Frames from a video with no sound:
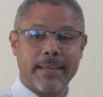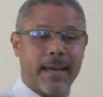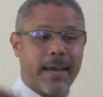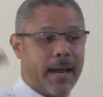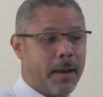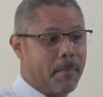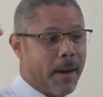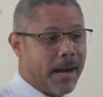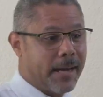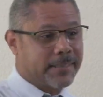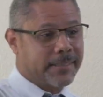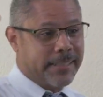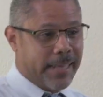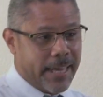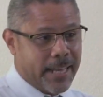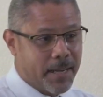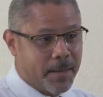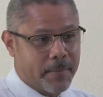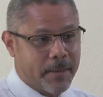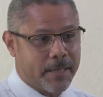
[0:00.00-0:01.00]
amongst the
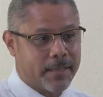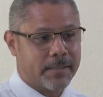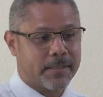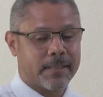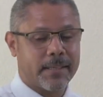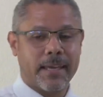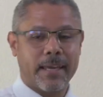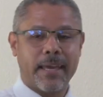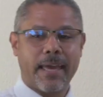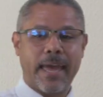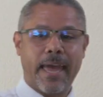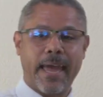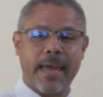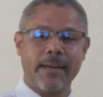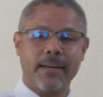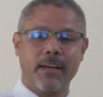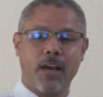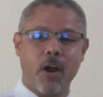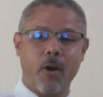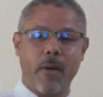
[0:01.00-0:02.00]
enemies
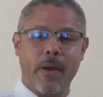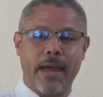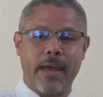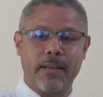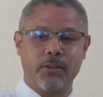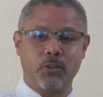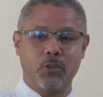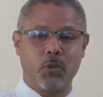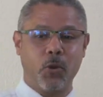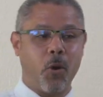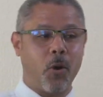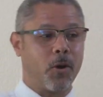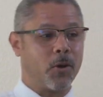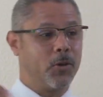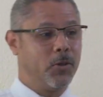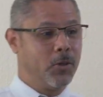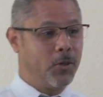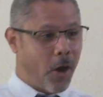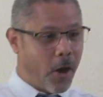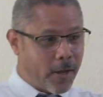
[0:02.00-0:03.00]
and go and talk
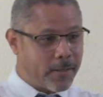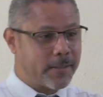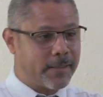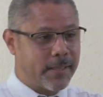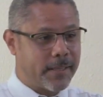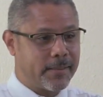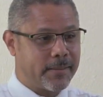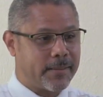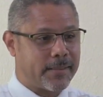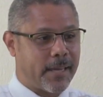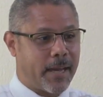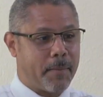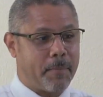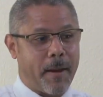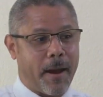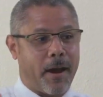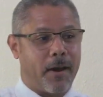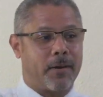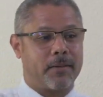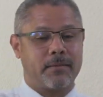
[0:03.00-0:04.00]
nonsense
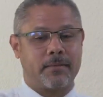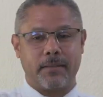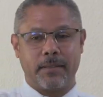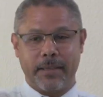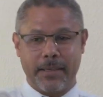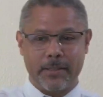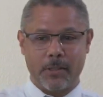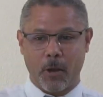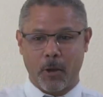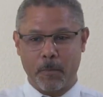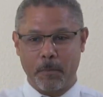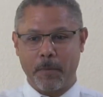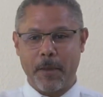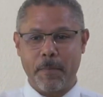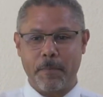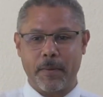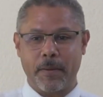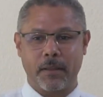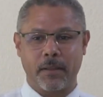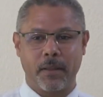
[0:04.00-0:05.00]
about his own
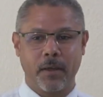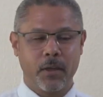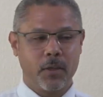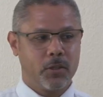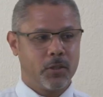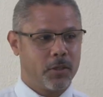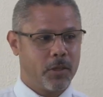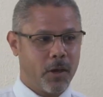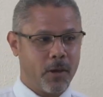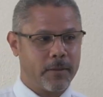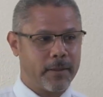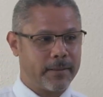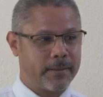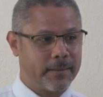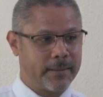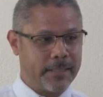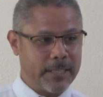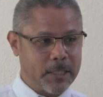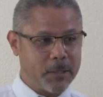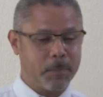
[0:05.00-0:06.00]
people. You know that
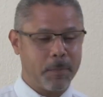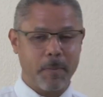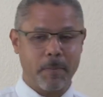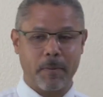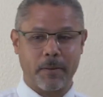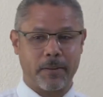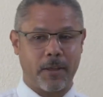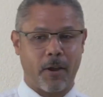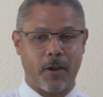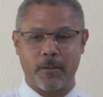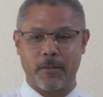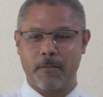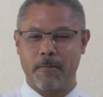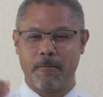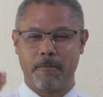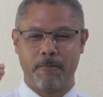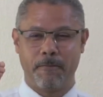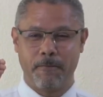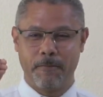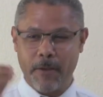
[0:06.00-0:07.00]
these people, they are the
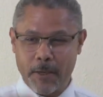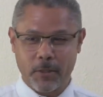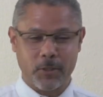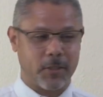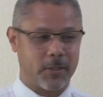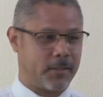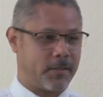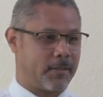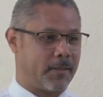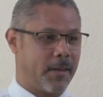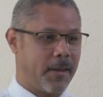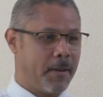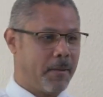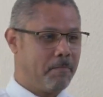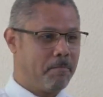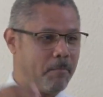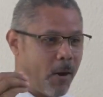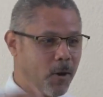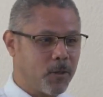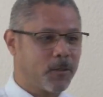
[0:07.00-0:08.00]
vicious,
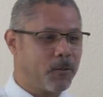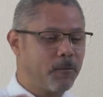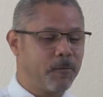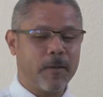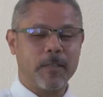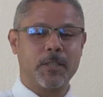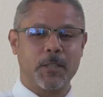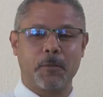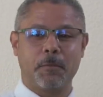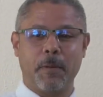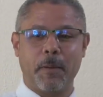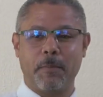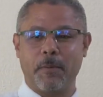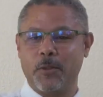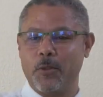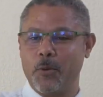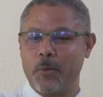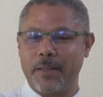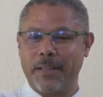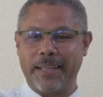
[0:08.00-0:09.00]
most vicious people
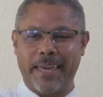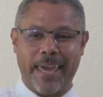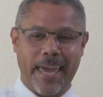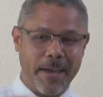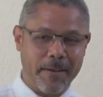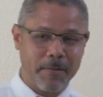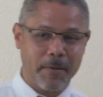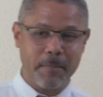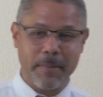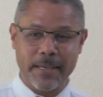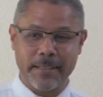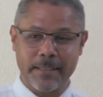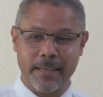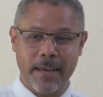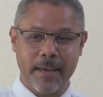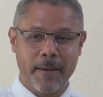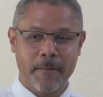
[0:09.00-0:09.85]
you will ever meet.